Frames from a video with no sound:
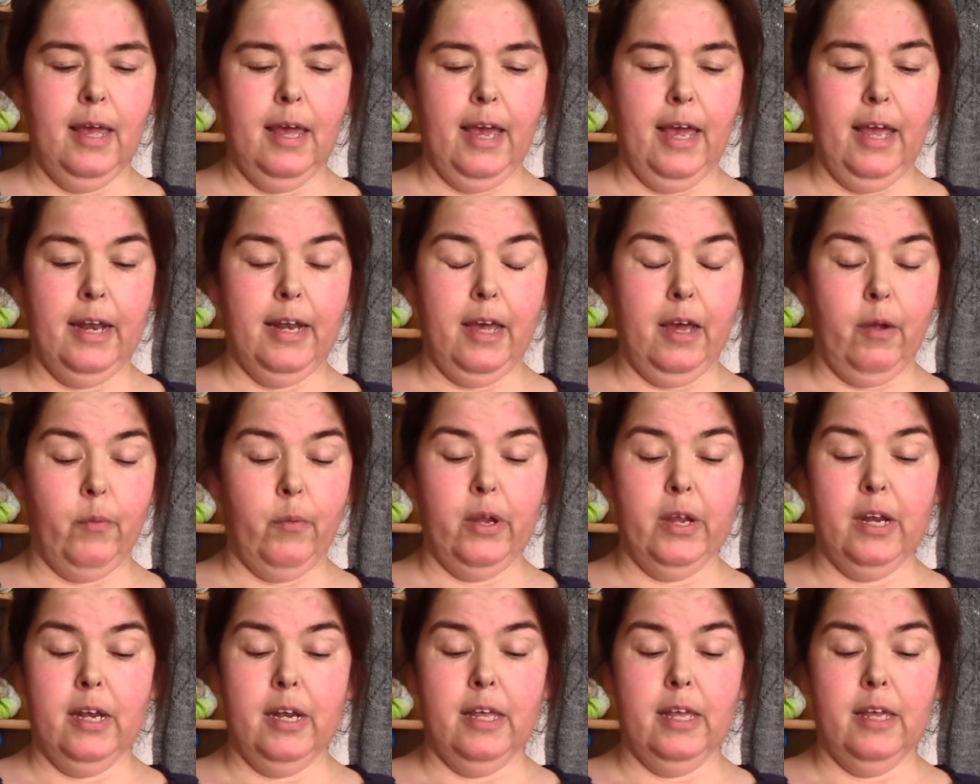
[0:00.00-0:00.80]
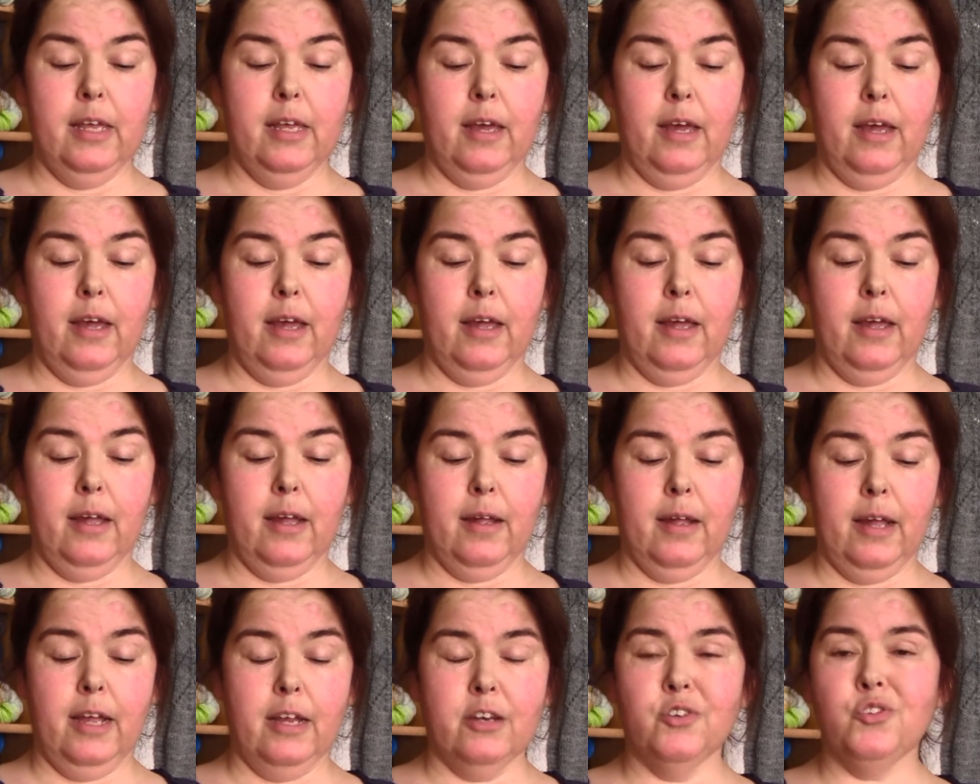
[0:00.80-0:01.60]
And I really
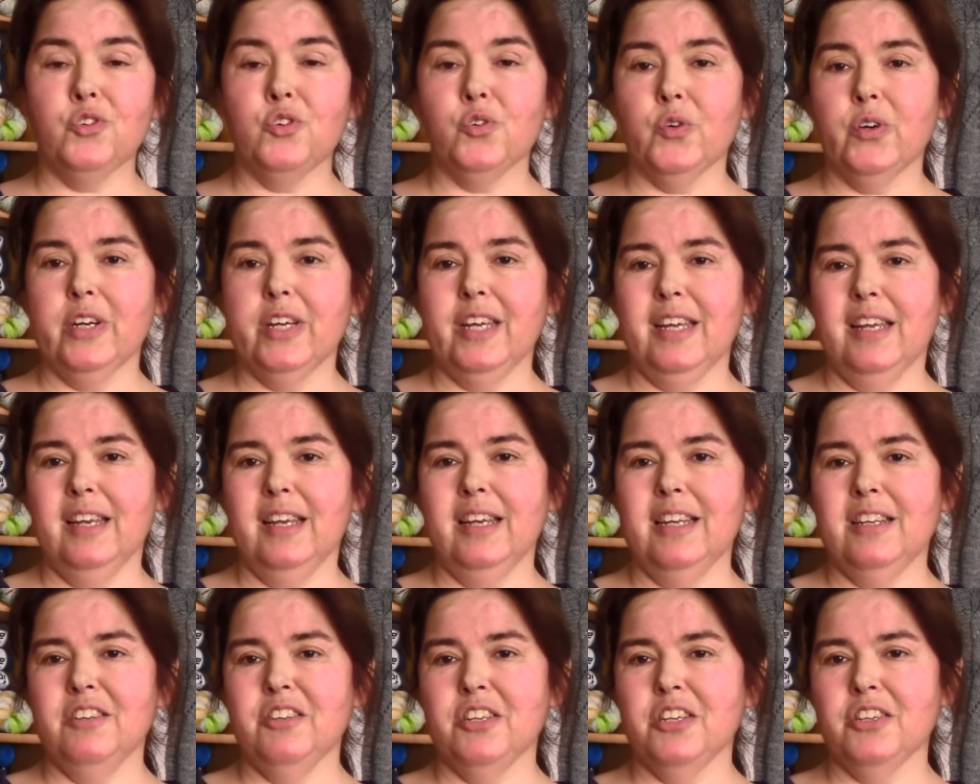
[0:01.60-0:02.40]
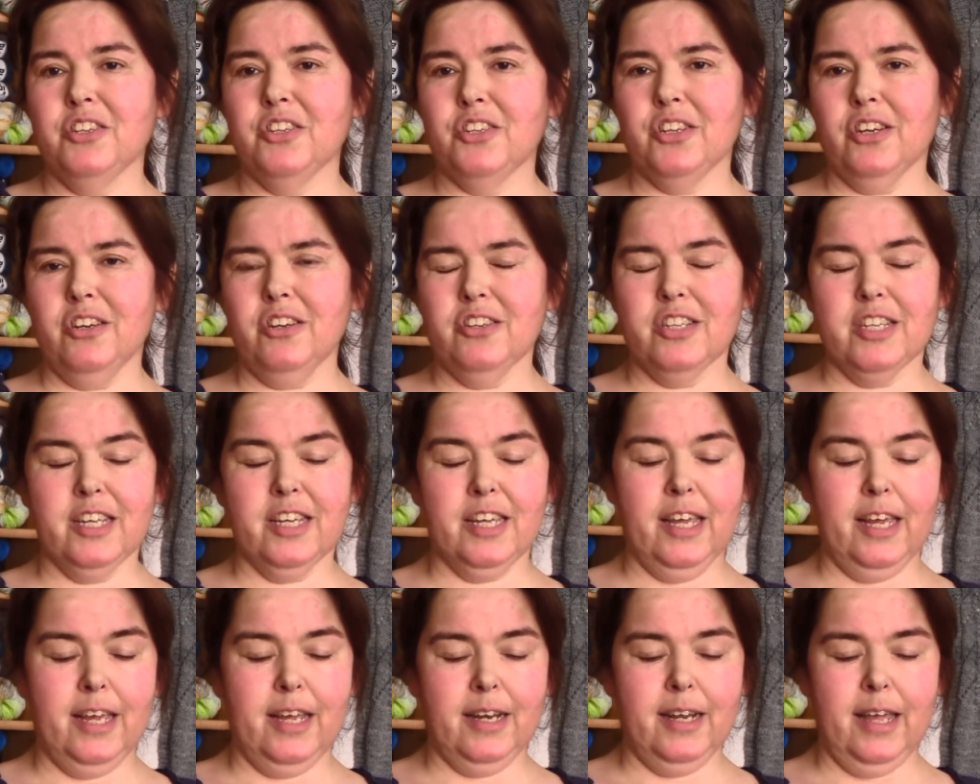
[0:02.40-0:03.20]
enjoy knitting socks
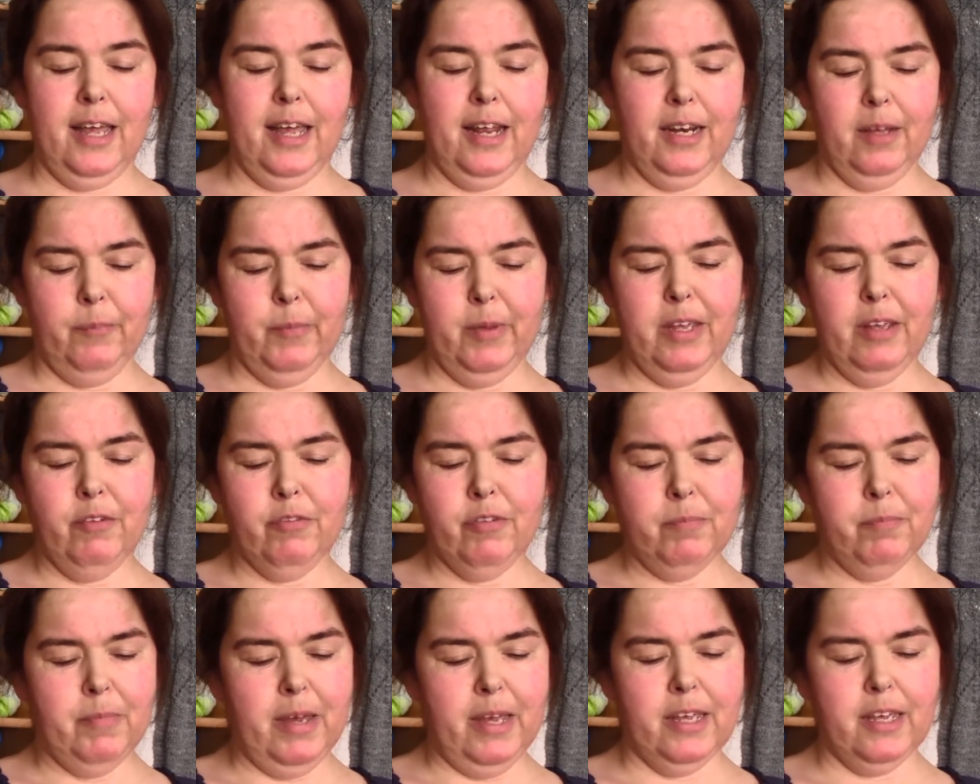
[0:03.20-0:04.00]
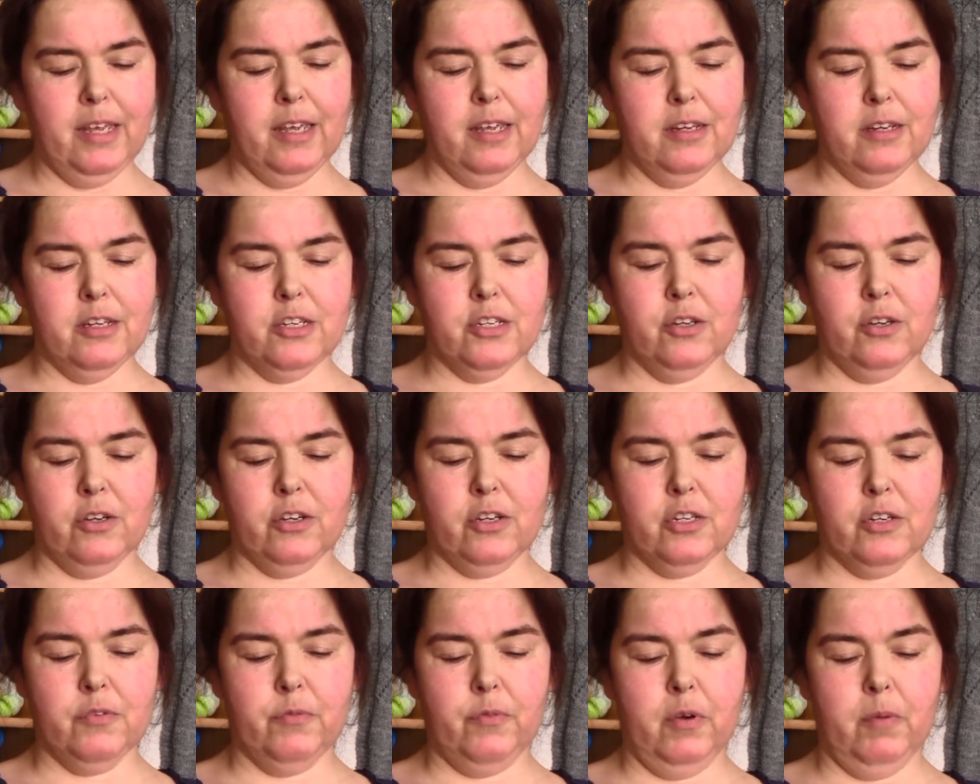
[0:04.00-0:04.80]
again. And I'm even making
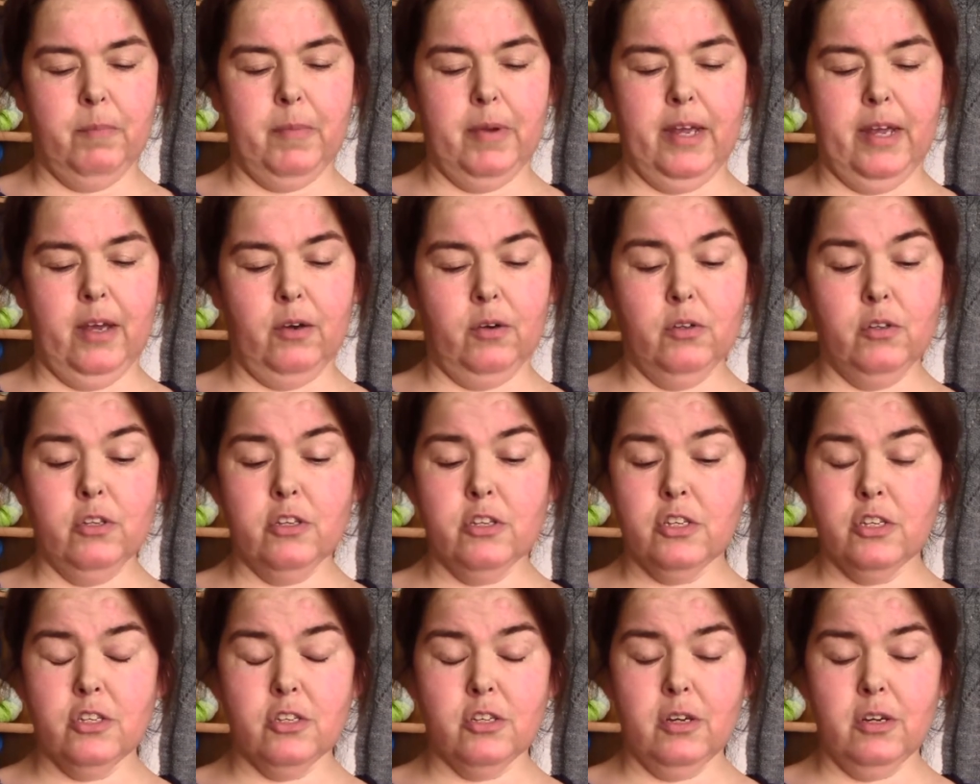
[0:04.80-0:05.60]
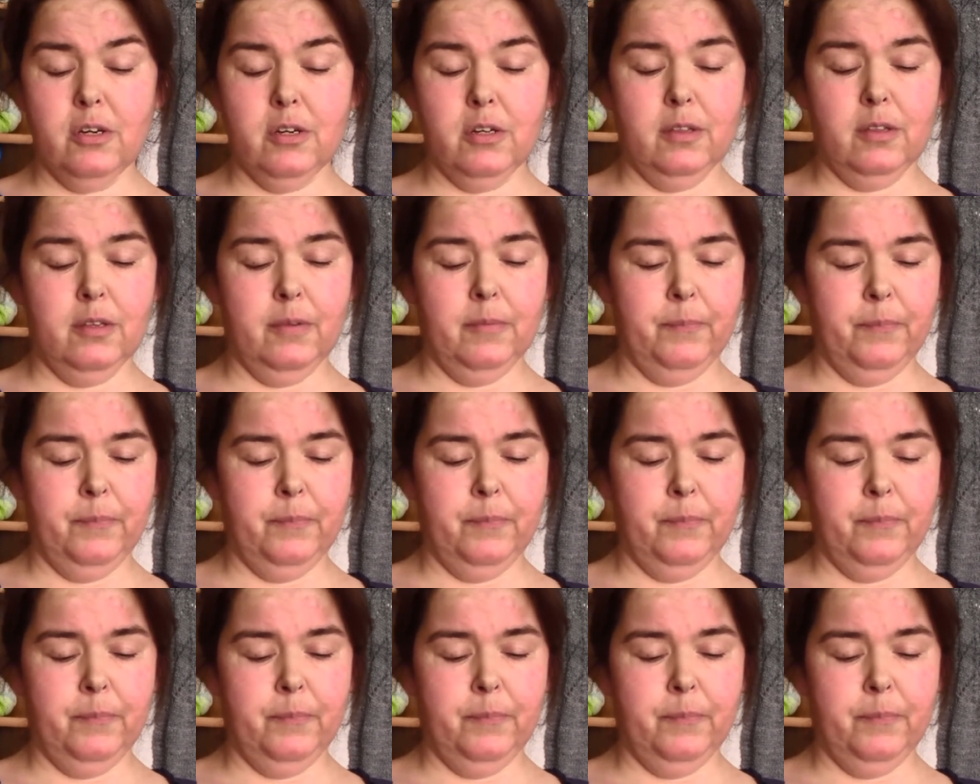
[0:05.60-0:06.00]
socks for my oldest son,